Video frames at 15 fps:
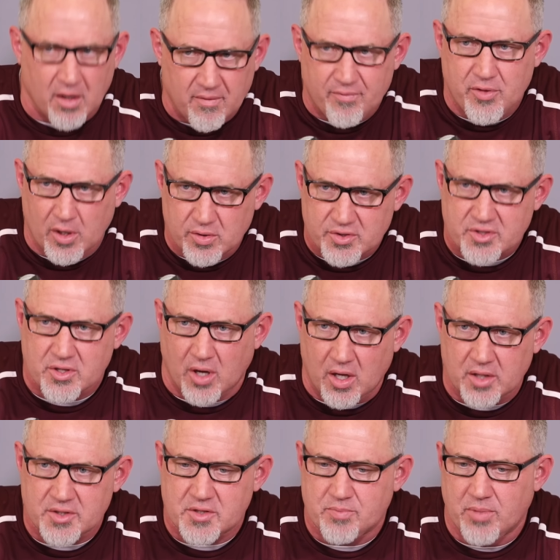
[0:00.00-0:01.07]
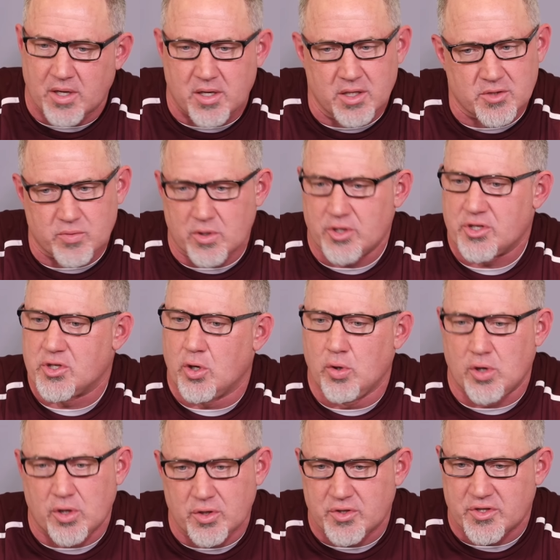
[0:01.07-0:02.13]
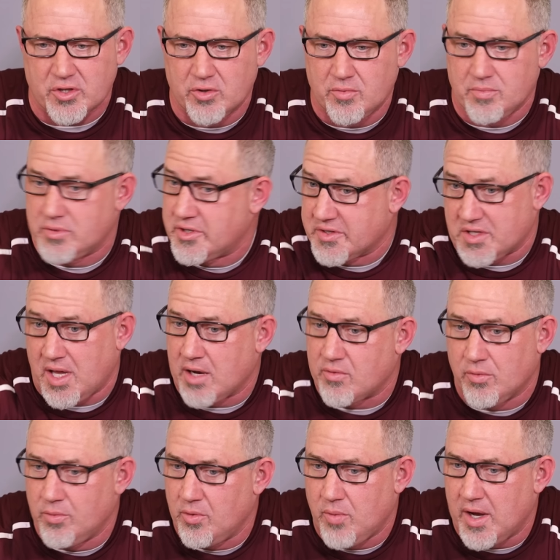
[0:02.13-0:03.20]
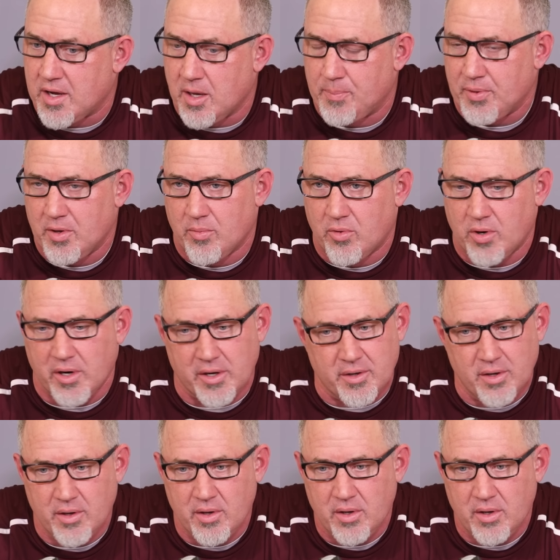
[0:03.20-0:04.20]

of those thoughts because we're so consumed, just like when we wake up in the morning.